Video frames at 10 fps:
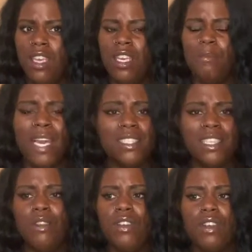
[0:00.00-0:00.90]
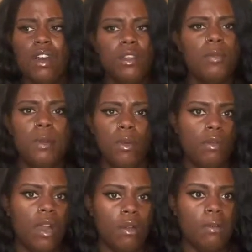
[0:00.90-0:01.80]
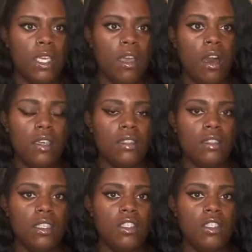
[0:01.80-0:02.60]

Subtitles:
myself and other people around me, honestly.